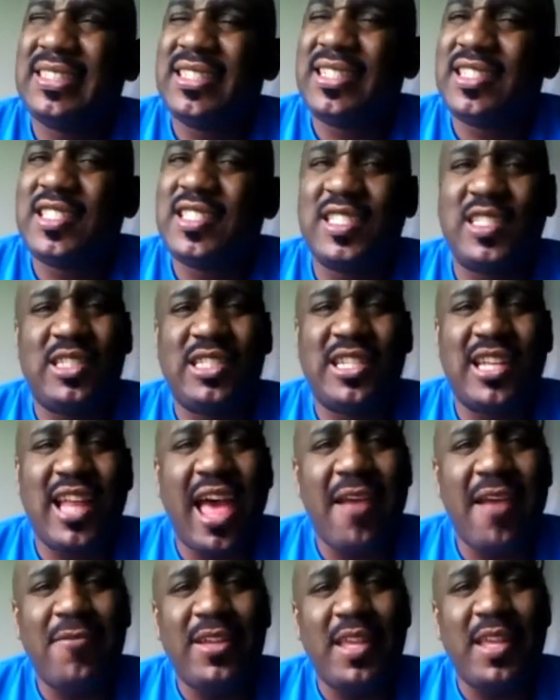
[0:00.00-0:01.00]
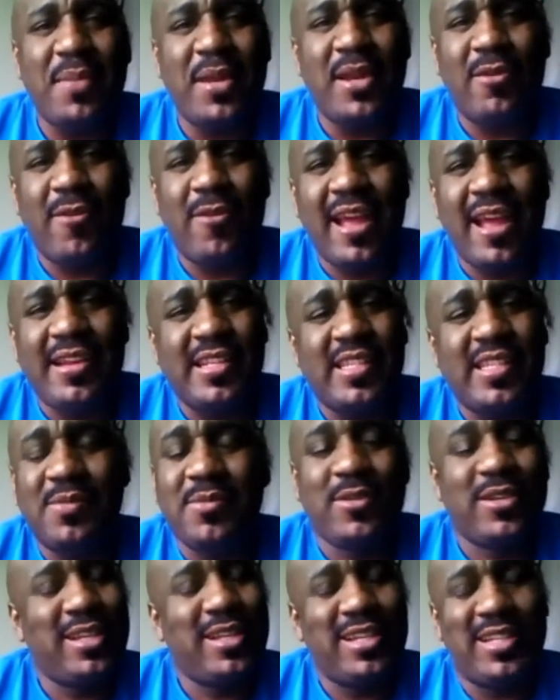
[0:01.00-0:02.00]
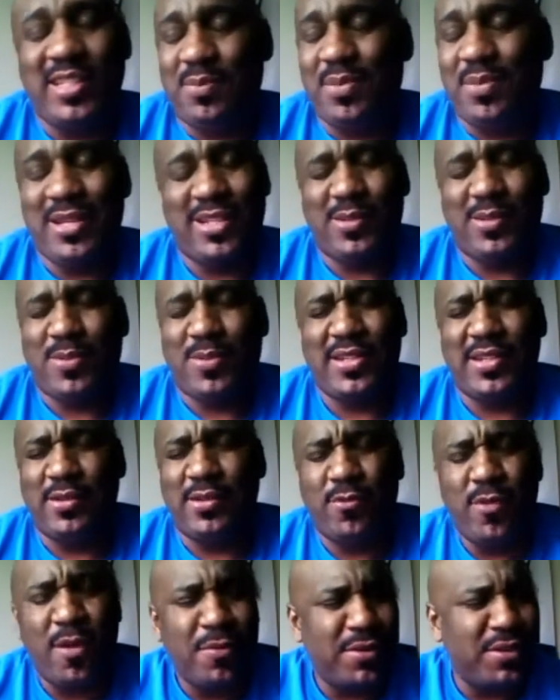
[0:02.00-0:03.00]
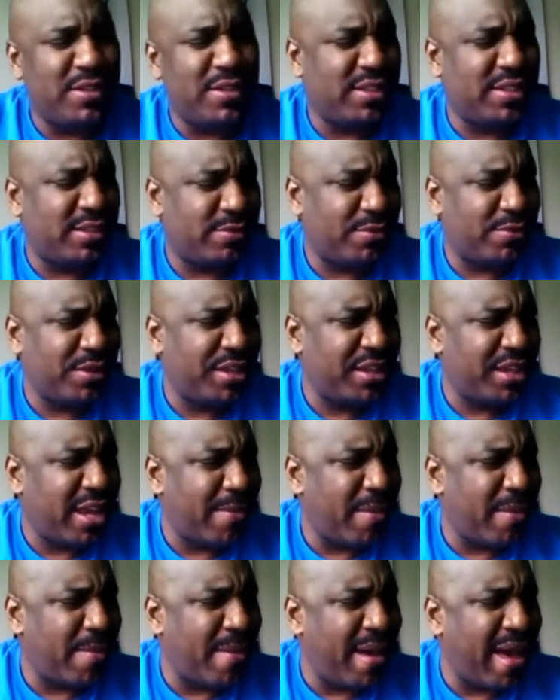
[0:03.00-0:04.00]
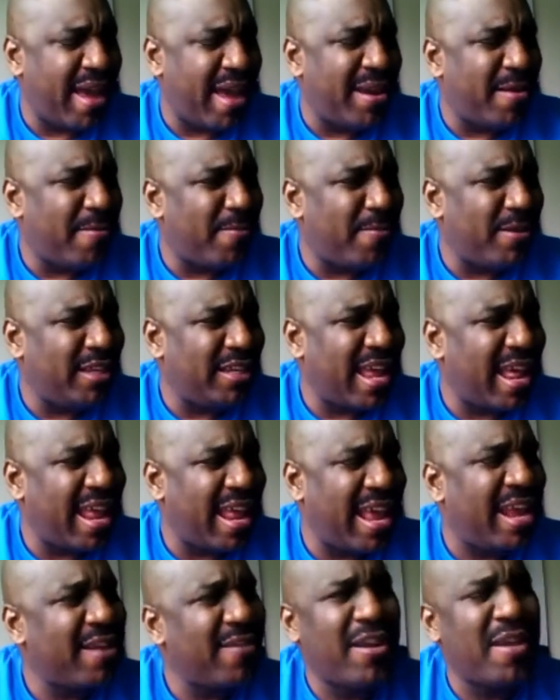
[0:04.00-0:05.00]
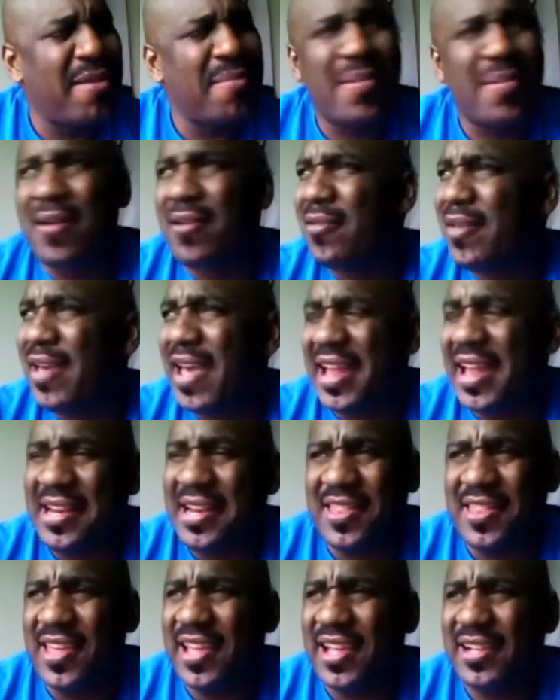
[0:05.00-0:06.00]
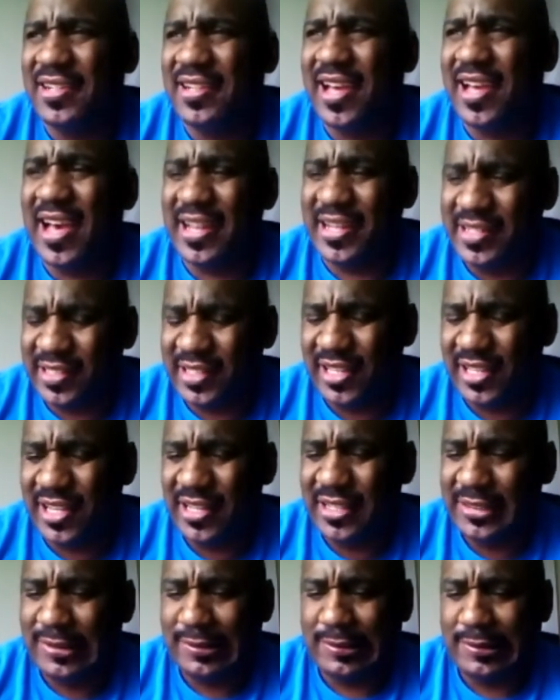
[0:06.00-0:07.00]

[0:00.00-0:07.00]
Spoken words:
this has not really been a rant. This has really just been expressing what was really on my mind. I'm really not angry about anything, honestly.